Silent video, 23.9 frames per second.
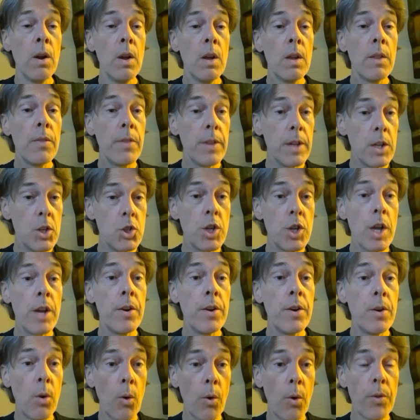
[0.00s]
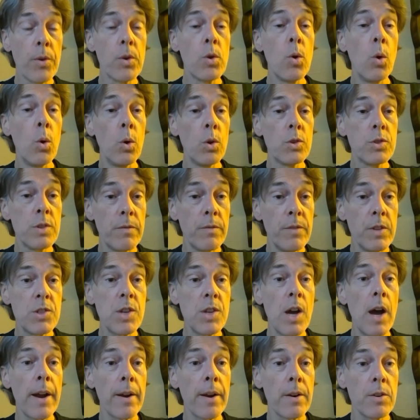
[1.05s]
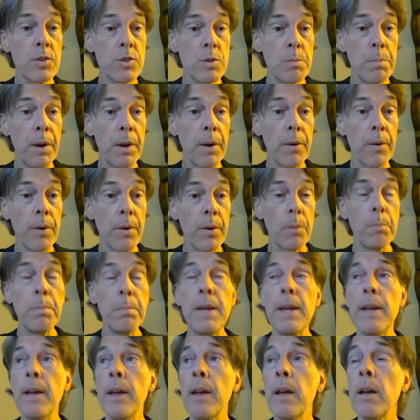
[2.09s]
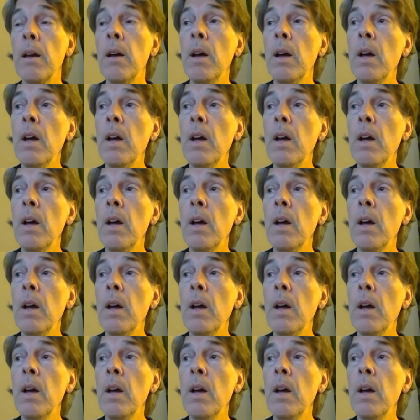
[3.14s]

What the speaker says: the agenda or the goals of this higher superior being.